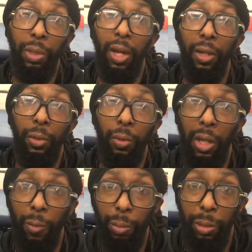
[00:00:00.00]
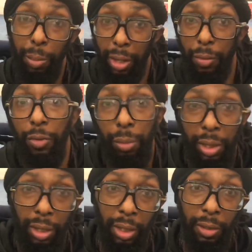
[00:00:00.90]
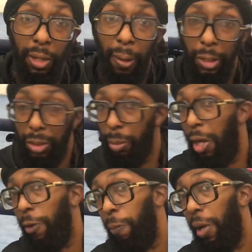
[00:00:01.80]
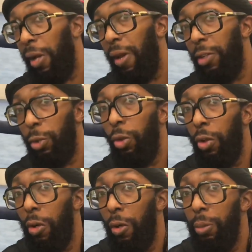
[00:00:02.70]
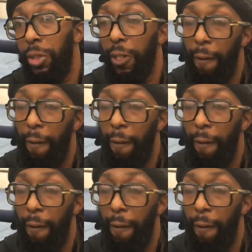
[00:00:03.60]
me how to do that would be better for me than somebody who might have had shorter arms.